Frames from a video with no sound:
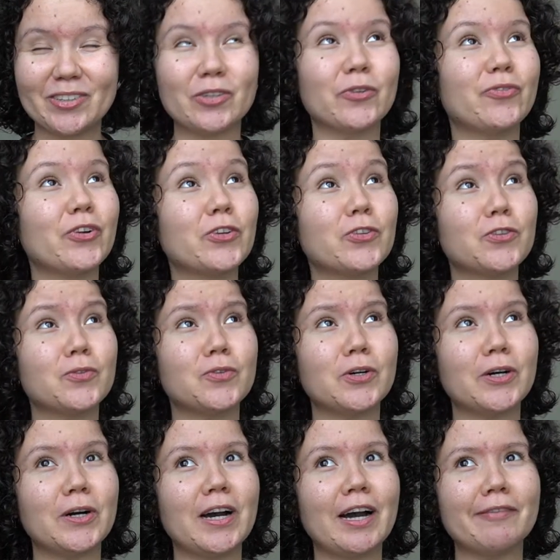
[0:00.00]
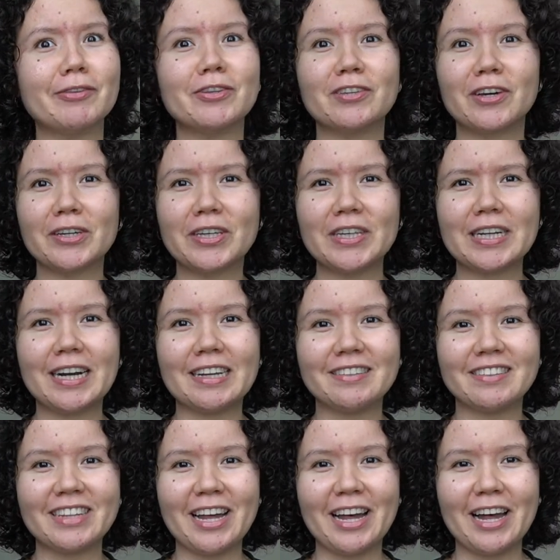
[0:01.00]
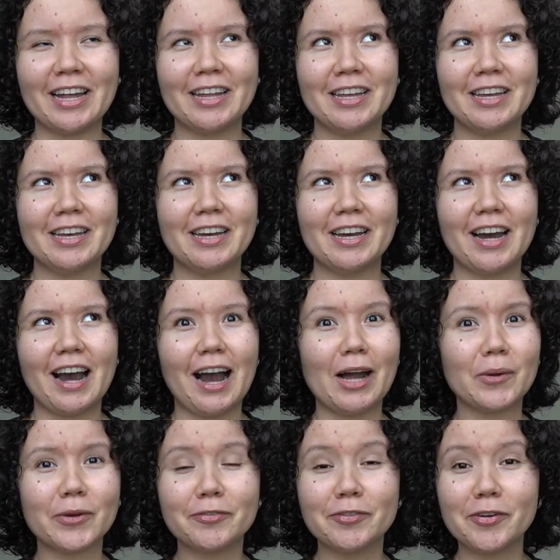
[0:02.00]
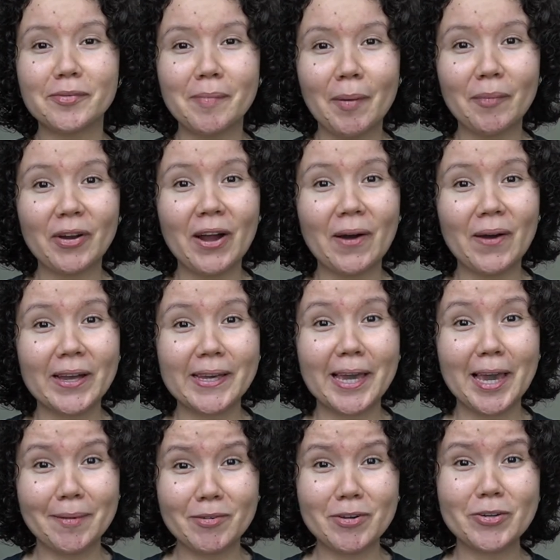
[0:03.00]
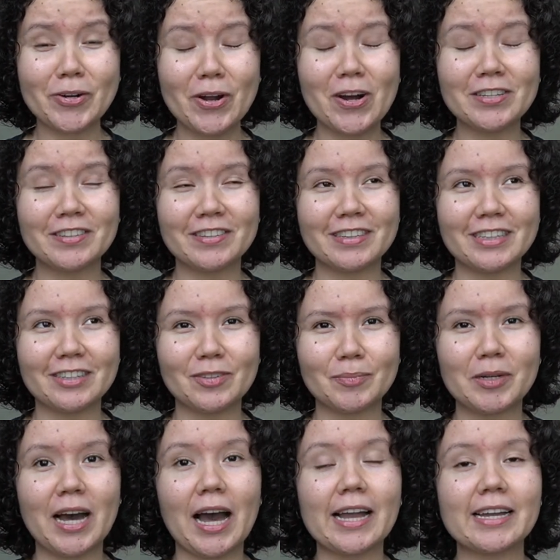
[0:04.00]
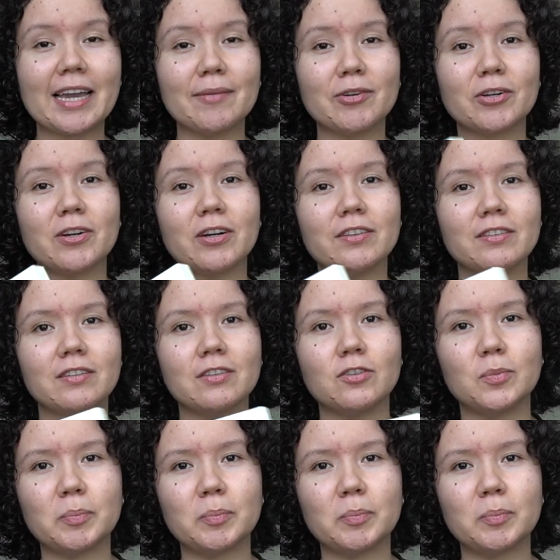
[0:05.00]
So first of all, I have to tell you guys that I don't even remember how I came across this, but I came across this